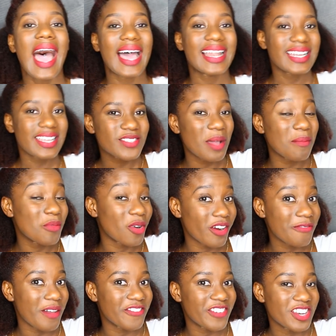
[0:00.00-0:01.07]
I'll leave some more
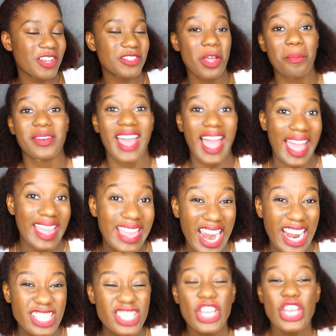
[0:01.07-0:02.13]
of my videos up in the
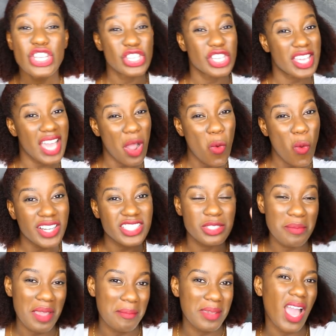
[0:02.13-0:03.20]
iCards so you can
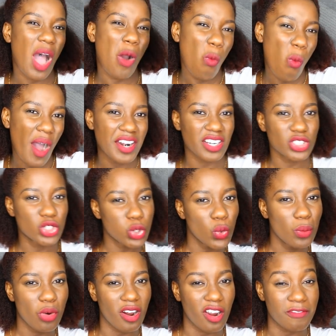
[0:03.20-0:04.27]
watch maybe a one or
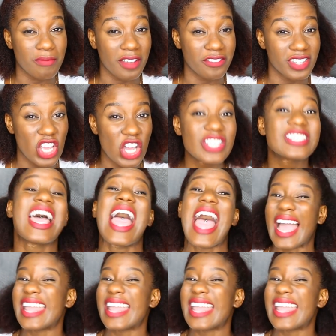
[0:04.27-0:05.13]
two more of my videos,